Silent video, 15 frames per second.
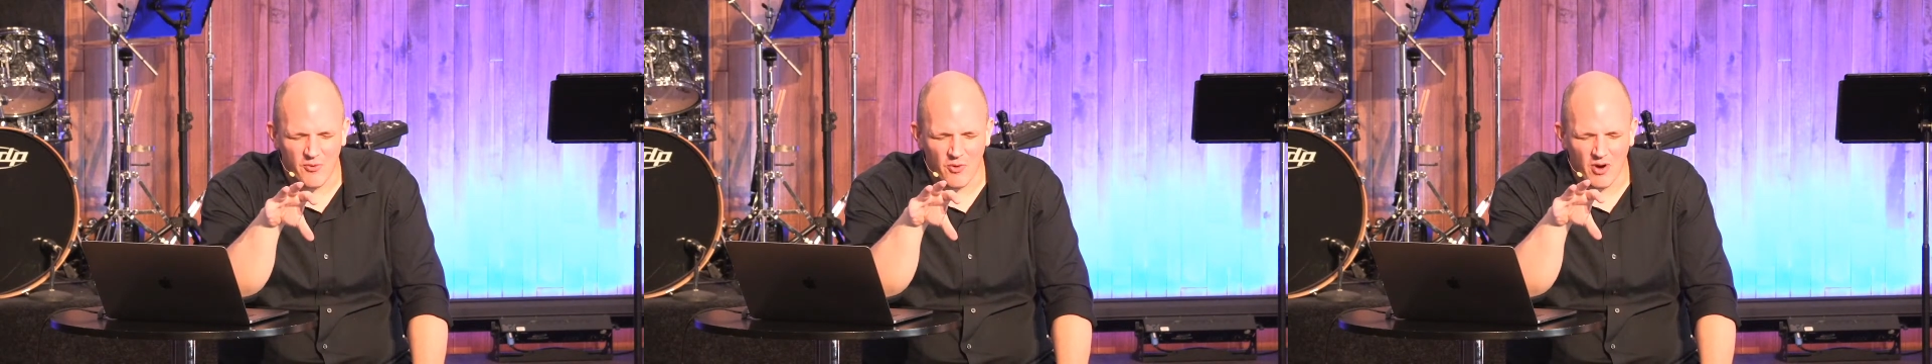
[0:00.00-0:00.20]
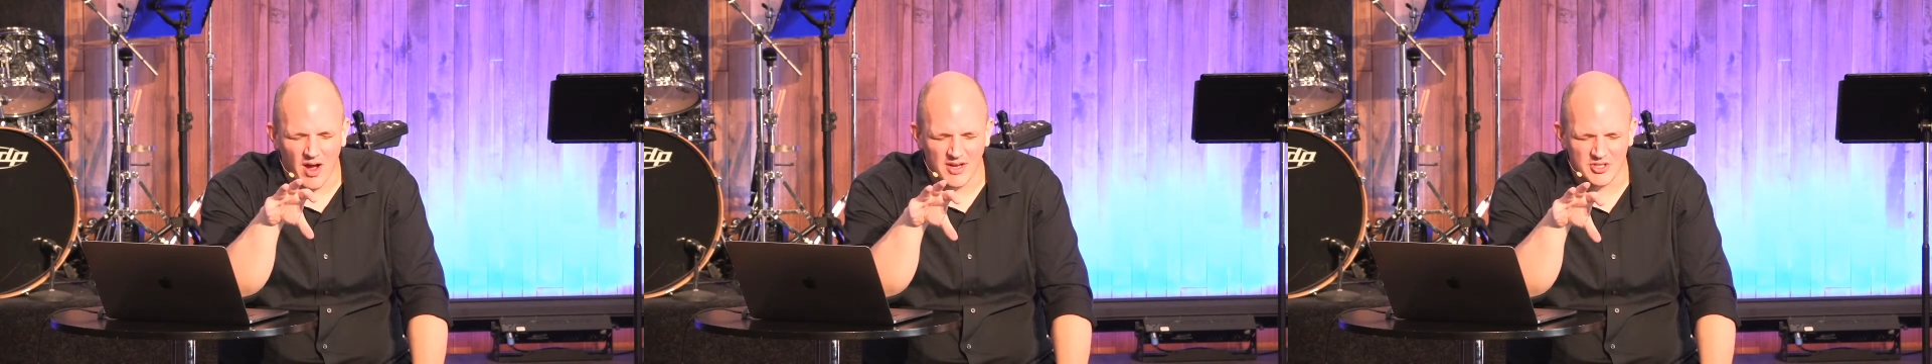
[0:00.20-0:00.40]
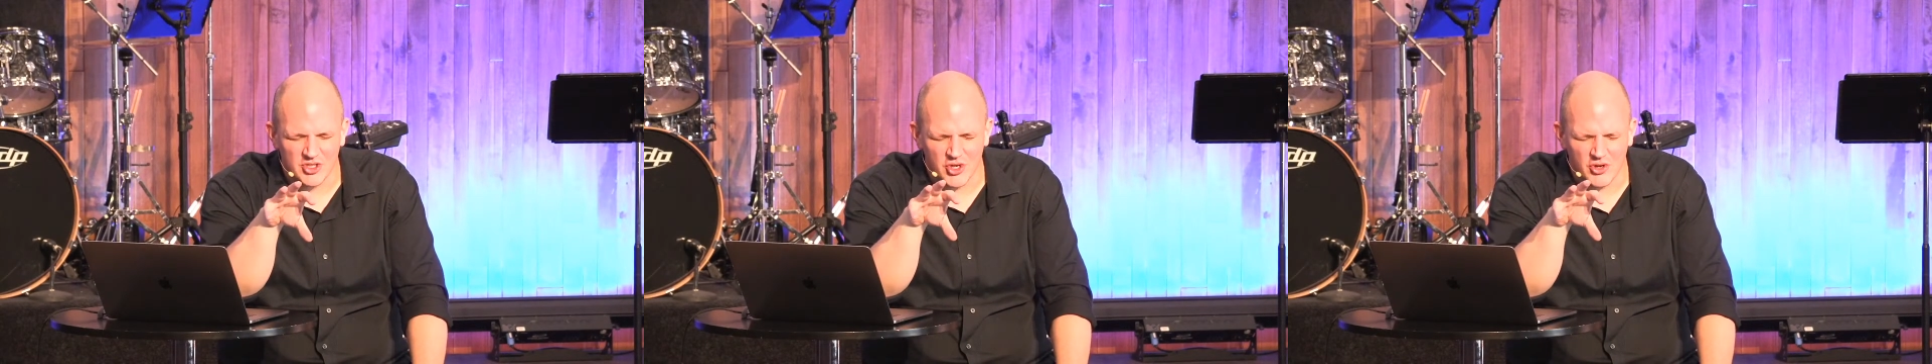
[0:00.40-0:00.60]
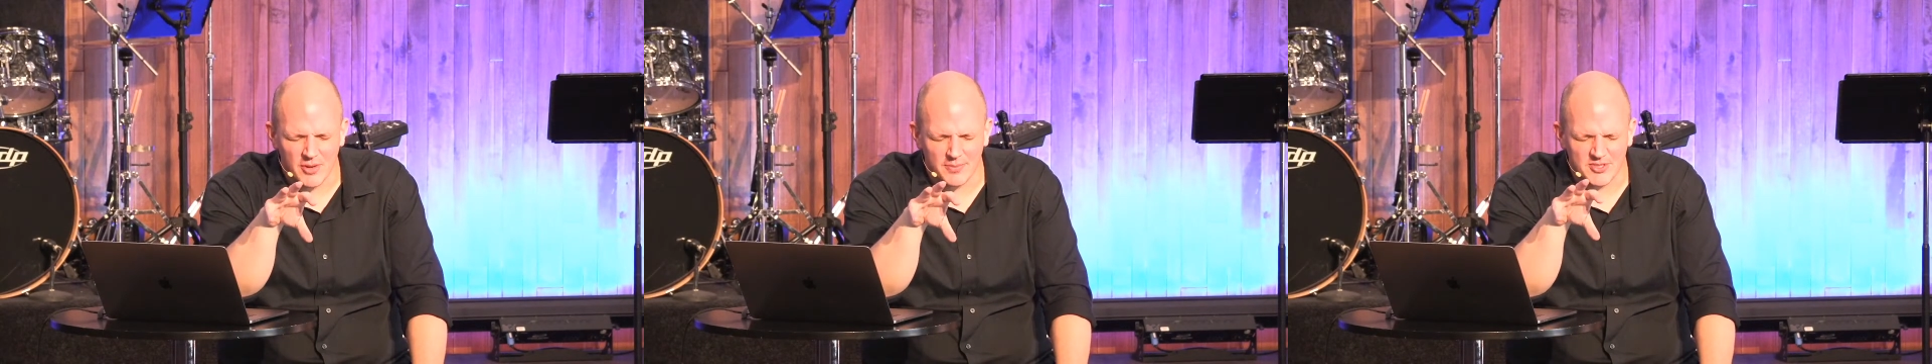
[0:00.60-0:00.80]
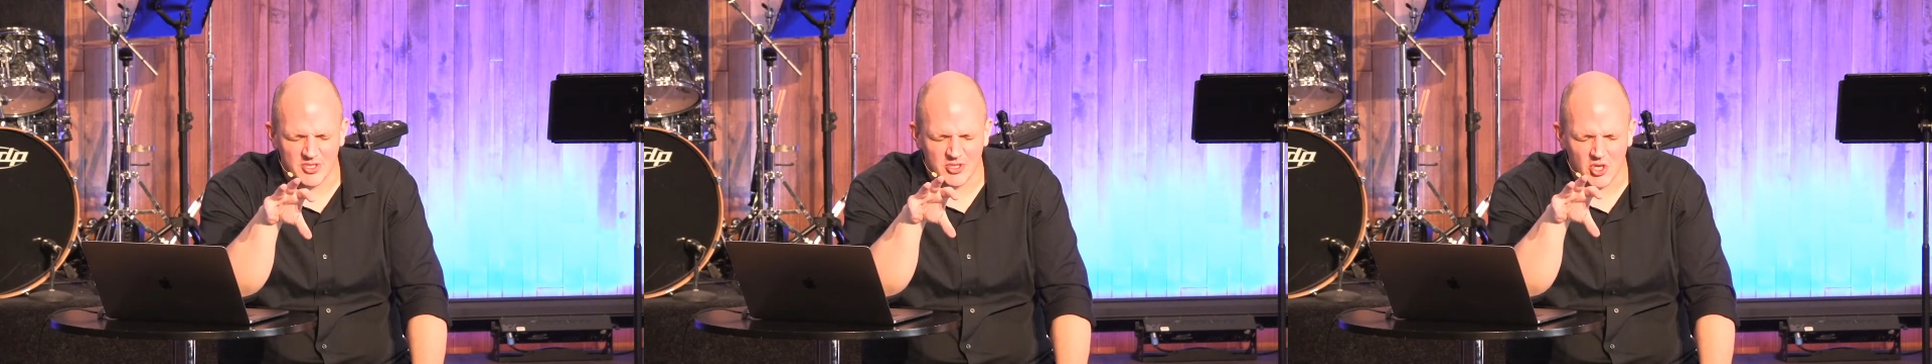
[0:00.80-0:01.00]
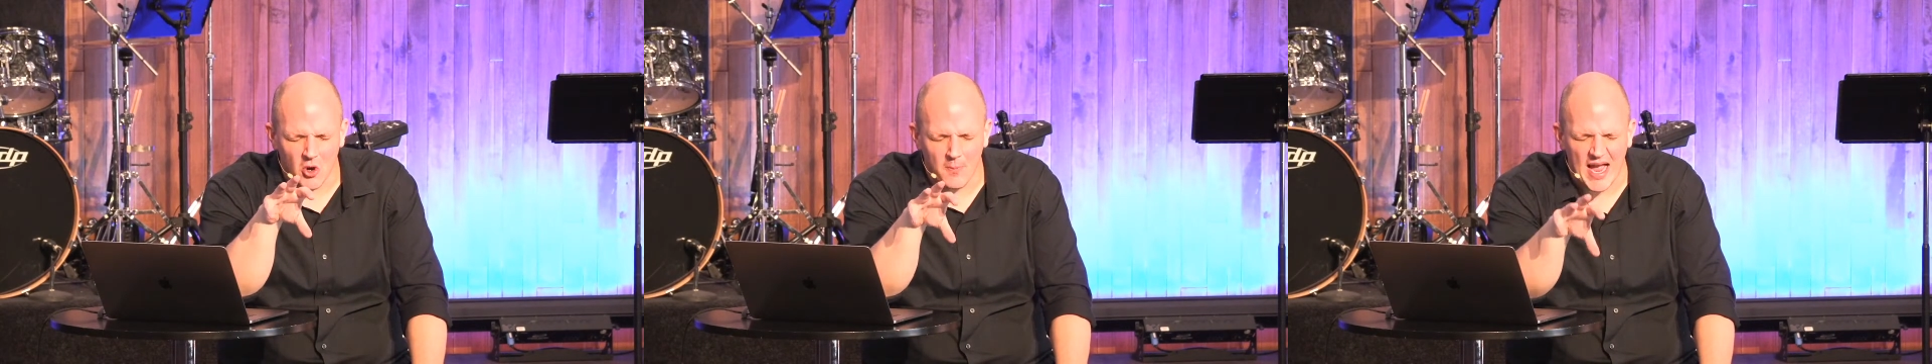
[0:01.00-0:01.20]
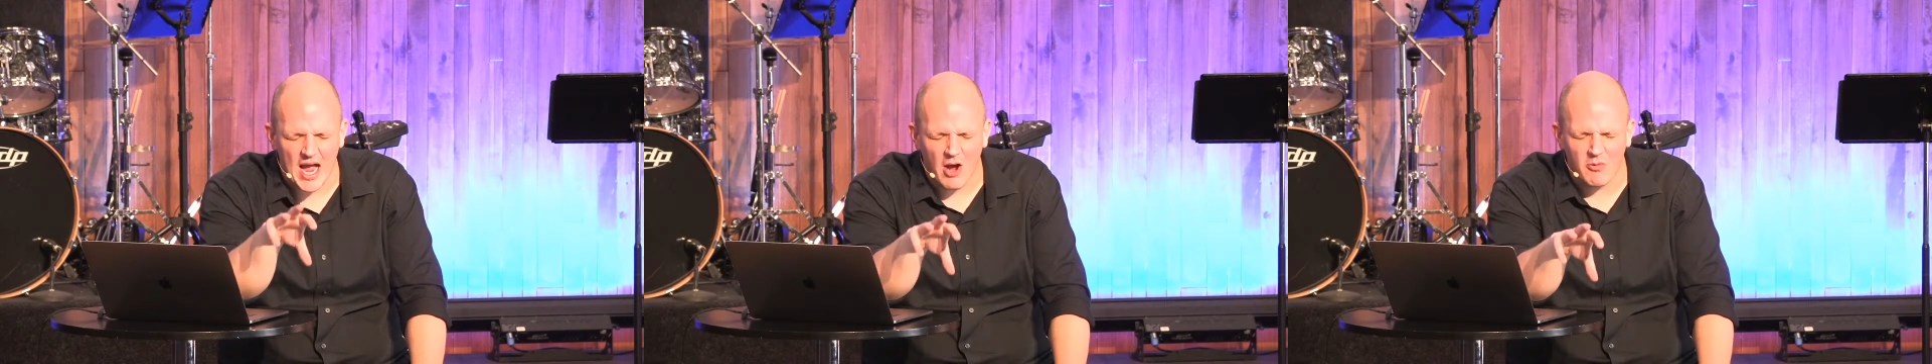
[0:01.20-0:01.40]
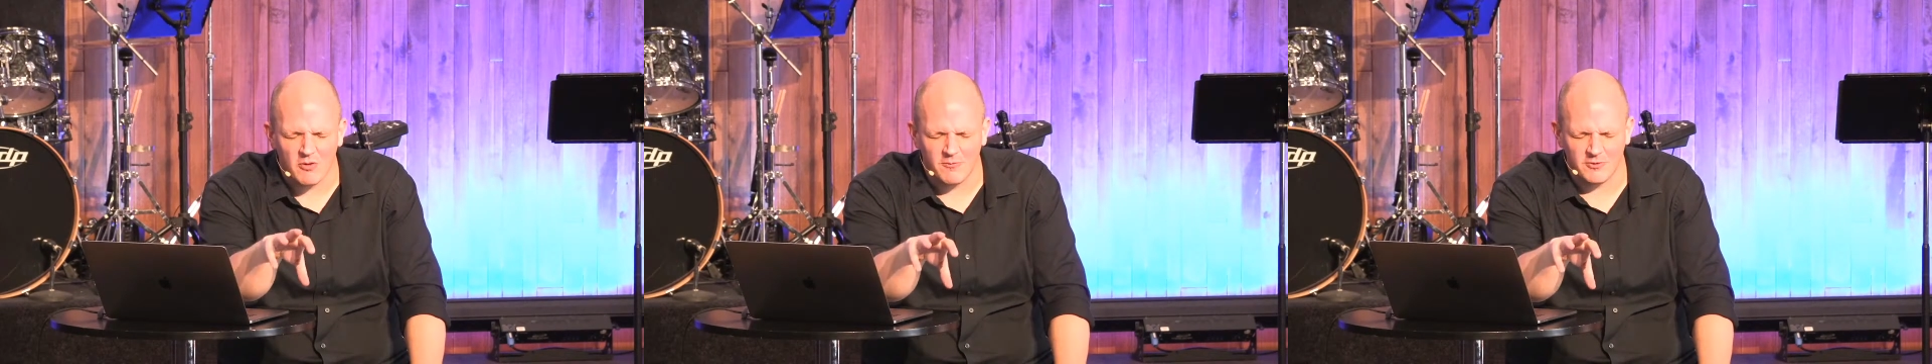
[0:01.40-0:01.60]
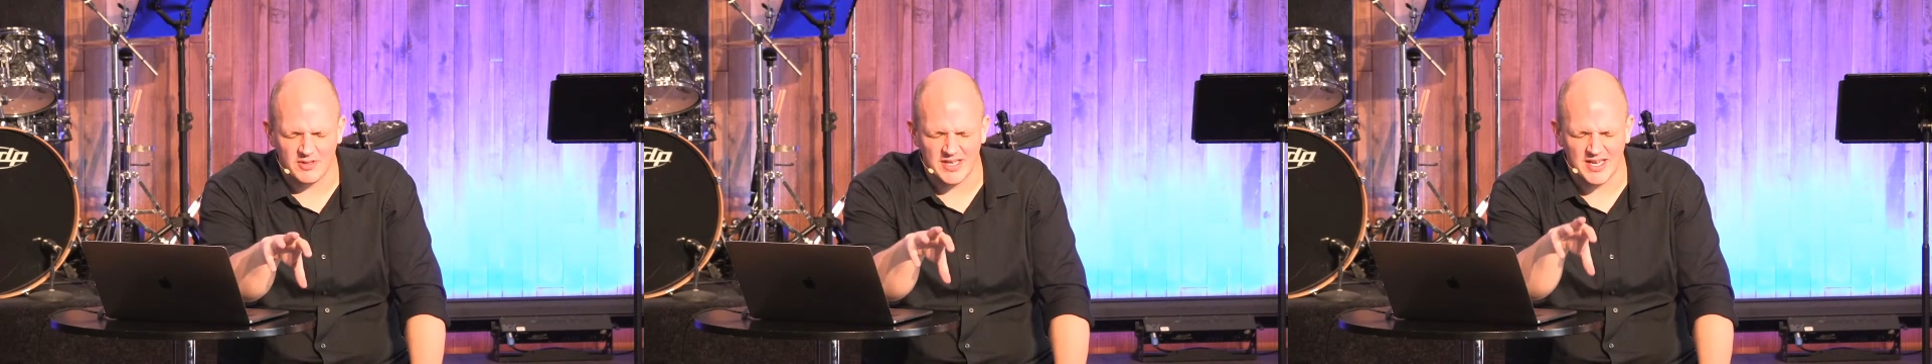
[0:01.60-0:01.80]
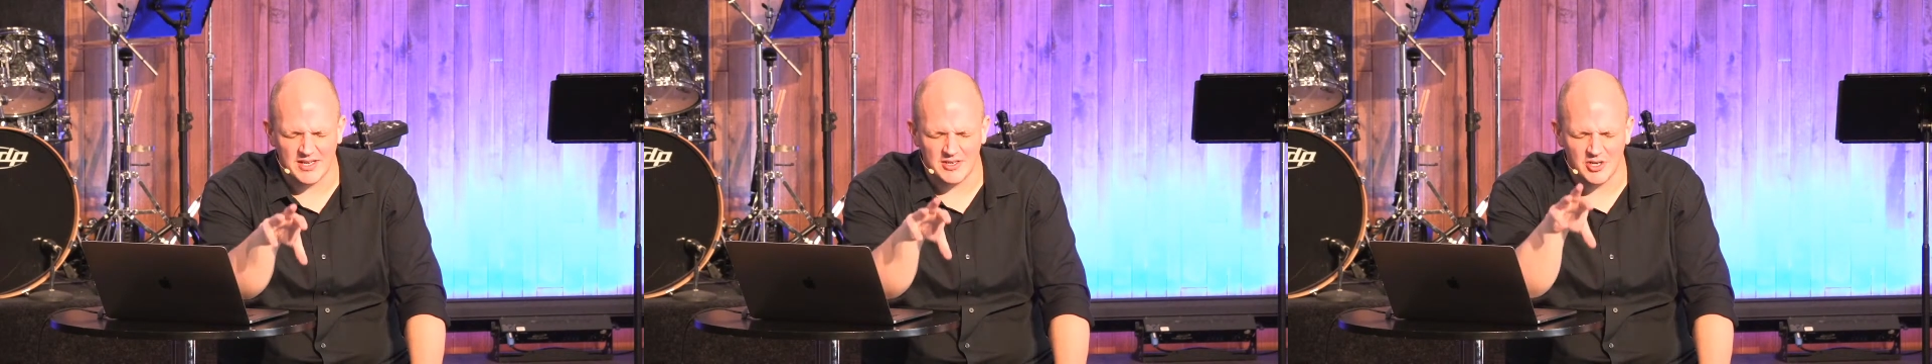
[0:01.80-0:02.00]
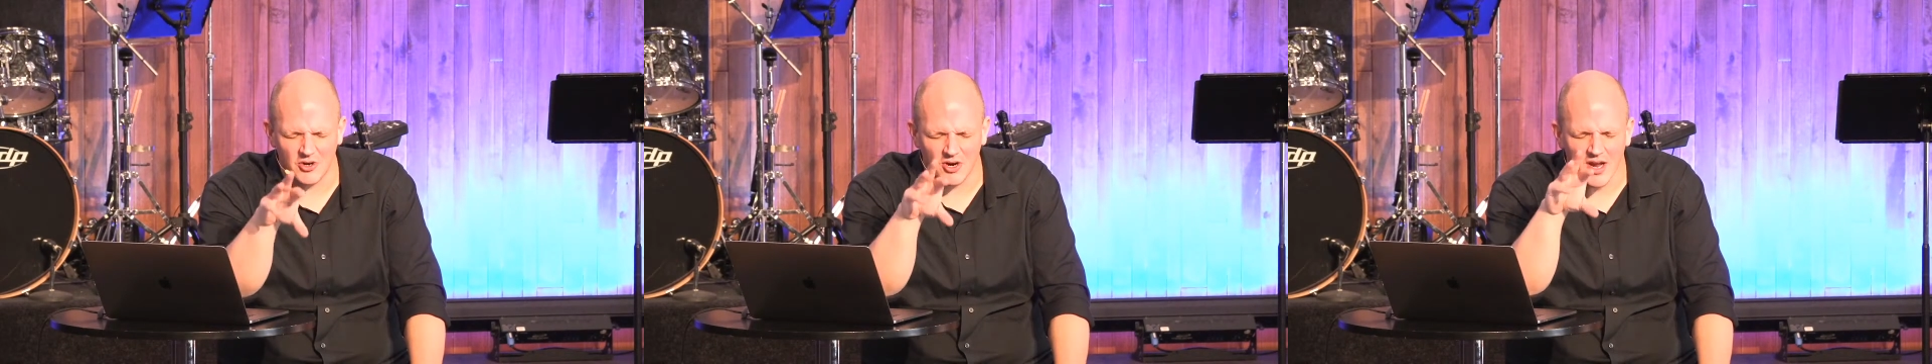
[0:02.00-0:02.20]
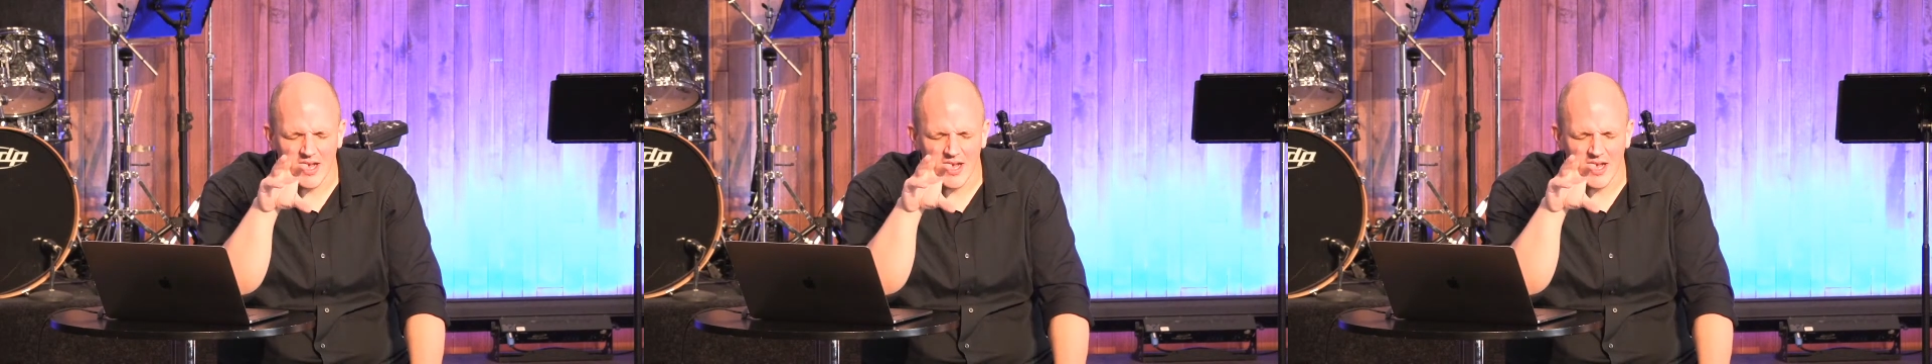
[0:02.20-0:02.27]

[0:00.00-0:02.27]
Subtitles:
us showed up so powerfully in your